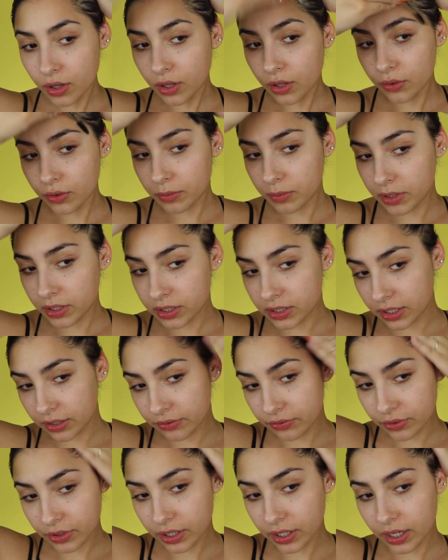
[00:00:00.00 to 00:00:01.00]
It would be
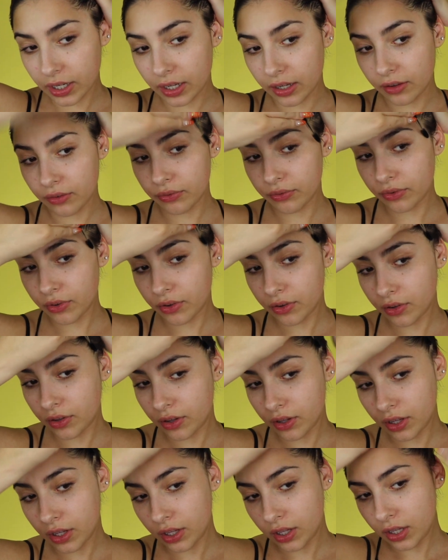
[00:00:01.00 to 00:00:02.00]
different if
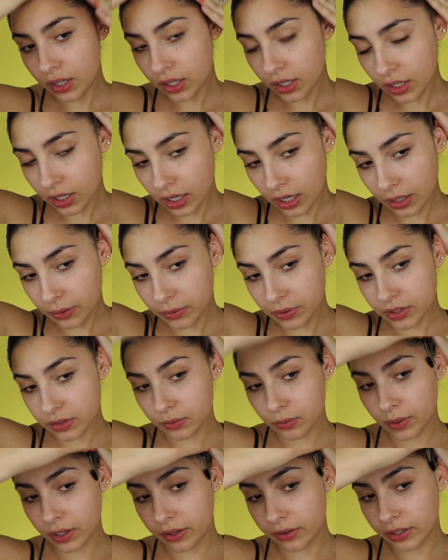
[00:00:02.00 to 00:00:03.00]
I was
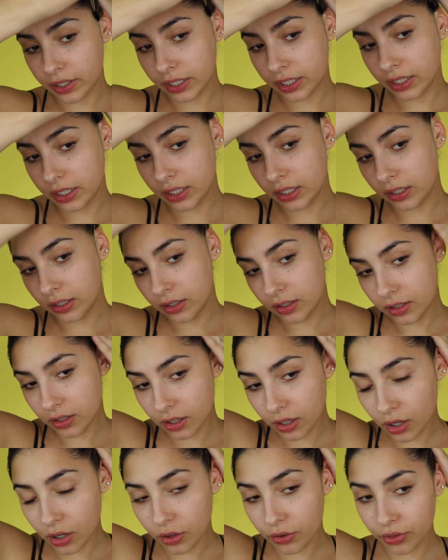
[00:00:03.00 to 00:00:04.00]
wearing
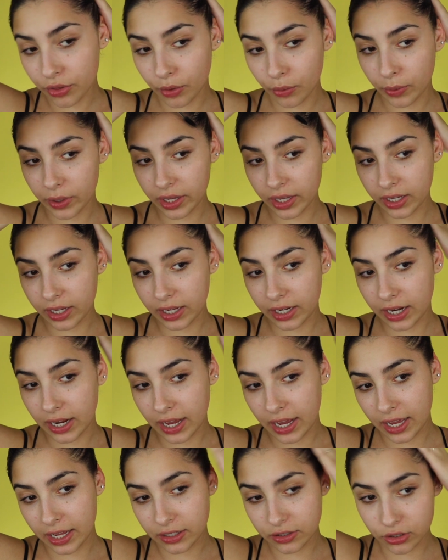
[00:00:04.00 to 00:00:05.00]
the wig and it
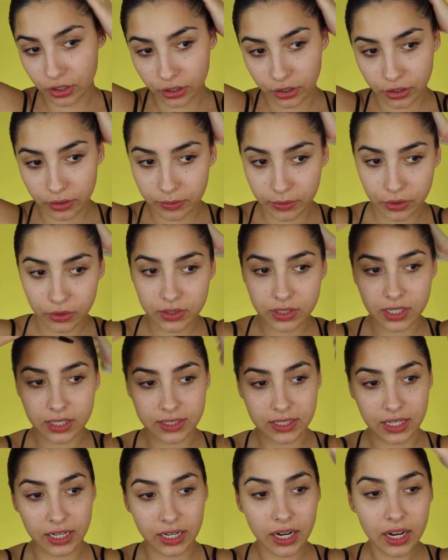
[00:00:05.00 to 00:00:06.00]
had darker roots,
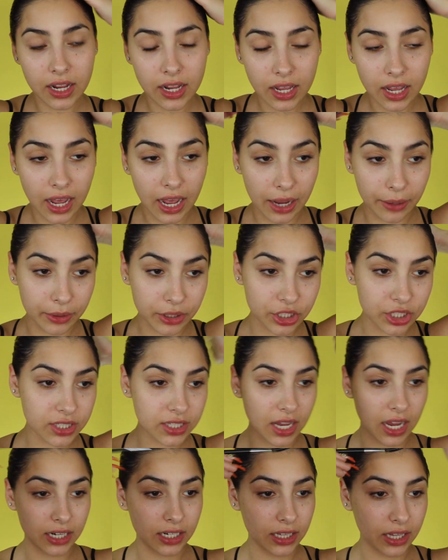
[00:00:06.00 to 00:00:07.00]
because then I would
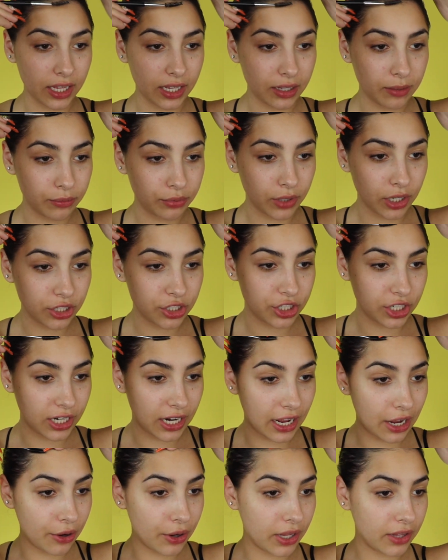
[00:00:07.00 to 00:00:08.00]
just kind of like brush
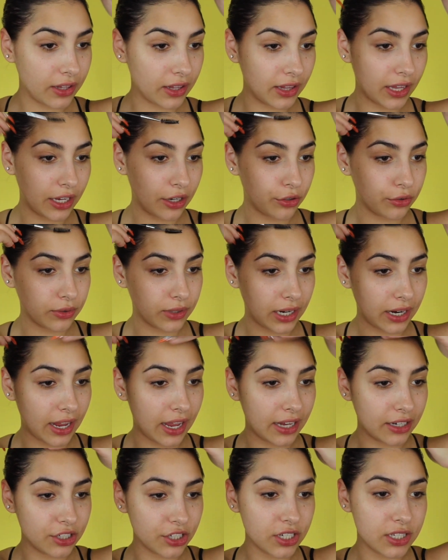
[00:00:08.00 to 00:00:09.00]
it out and then like create
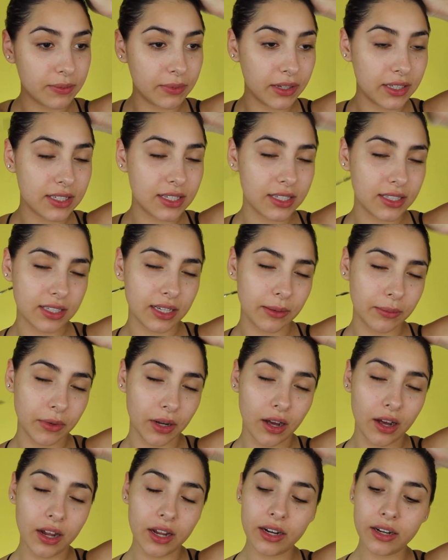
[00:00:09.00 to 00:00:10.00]
edges. But since I'm
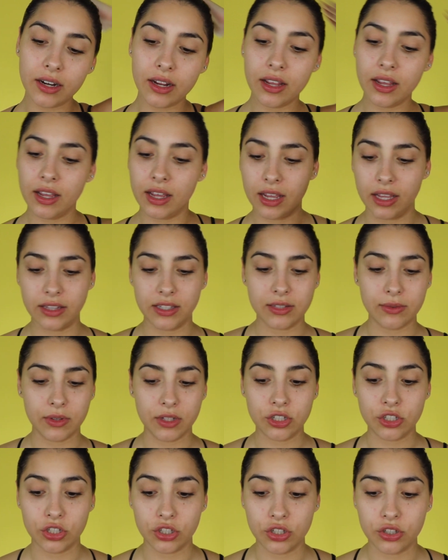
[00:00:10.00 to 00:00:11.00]
not, and this
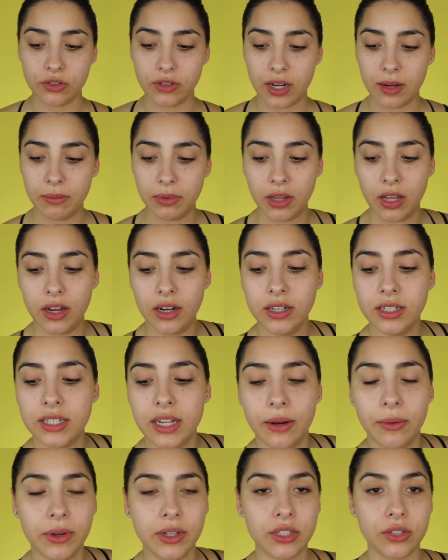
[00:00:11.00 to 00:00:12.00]
one's just straight blonde,
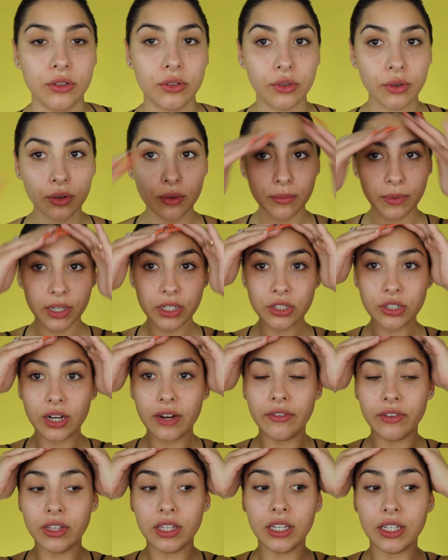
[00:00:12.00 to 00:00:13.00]
I want to make sure
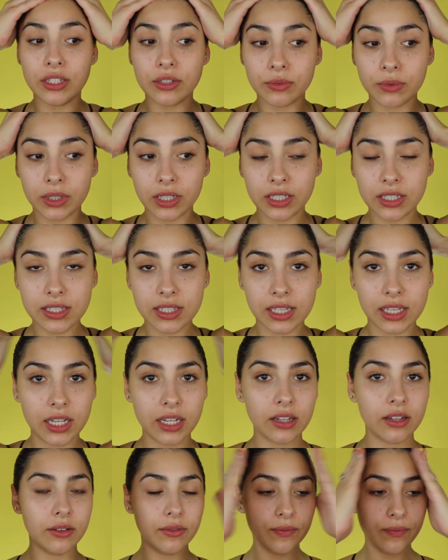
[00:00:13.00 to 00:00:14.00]
everything is really
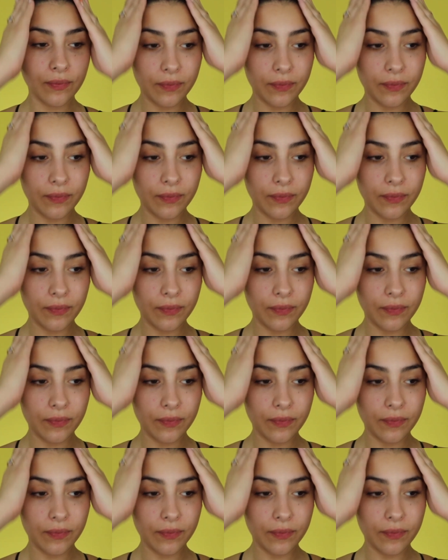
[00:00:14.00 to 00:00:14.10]
slick.